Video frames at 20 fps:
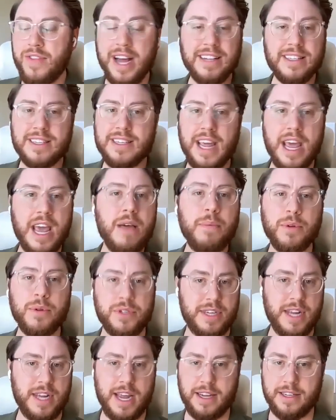That's table
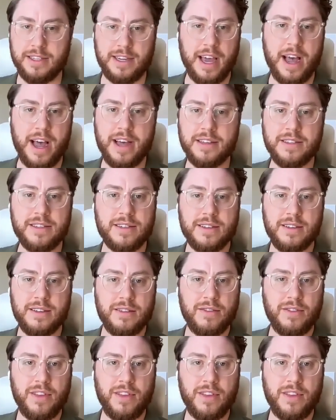stakes, guys.